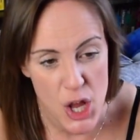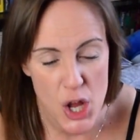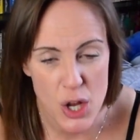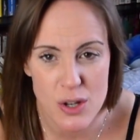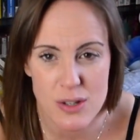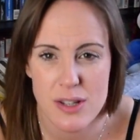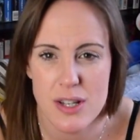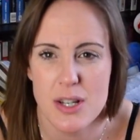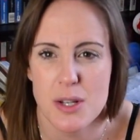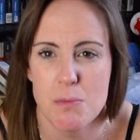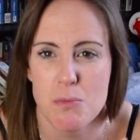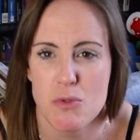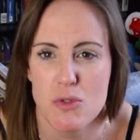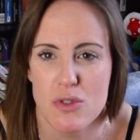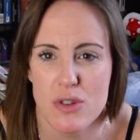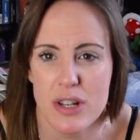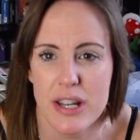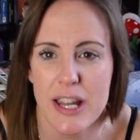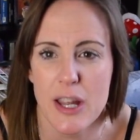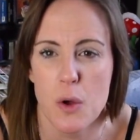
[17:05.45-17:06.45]
because there's some
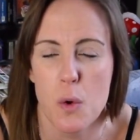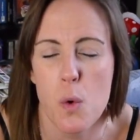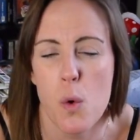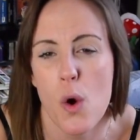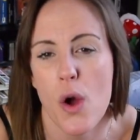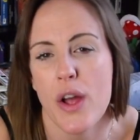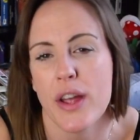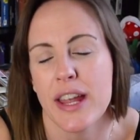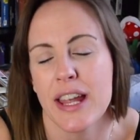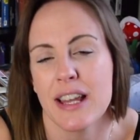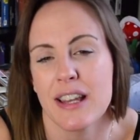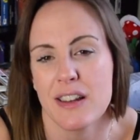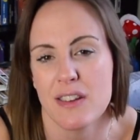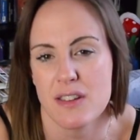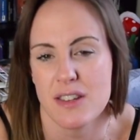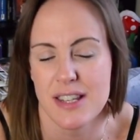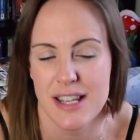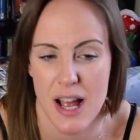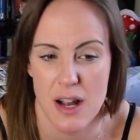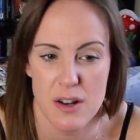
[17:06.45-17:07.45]
really quirky
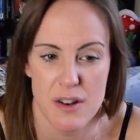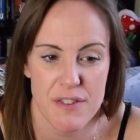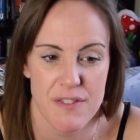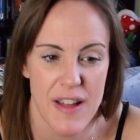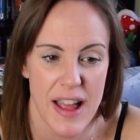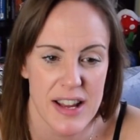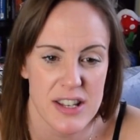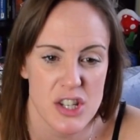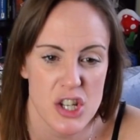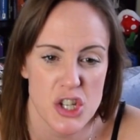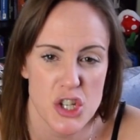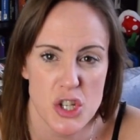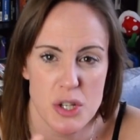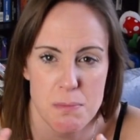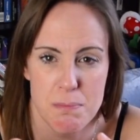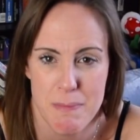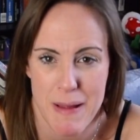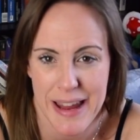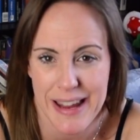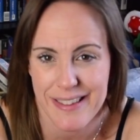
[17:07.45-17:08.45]
little sound effects that
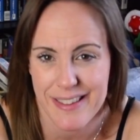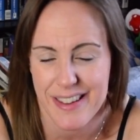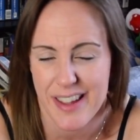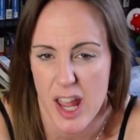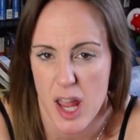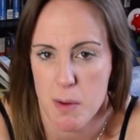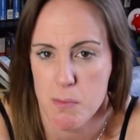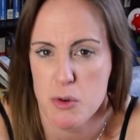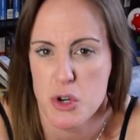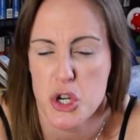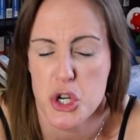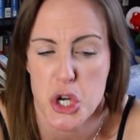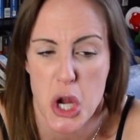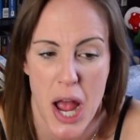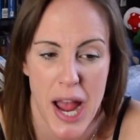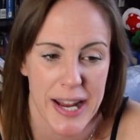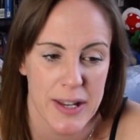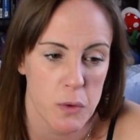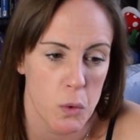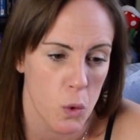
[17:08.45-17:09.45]
just make the game
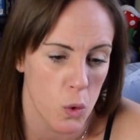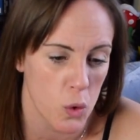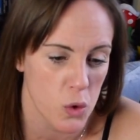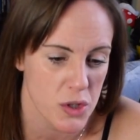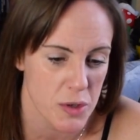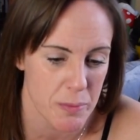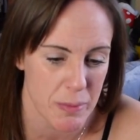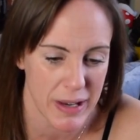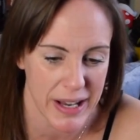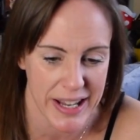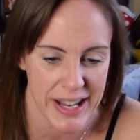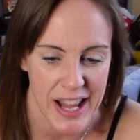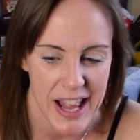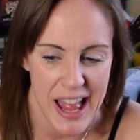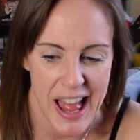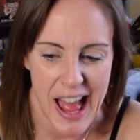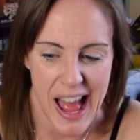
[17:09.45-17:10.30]
shine audibly.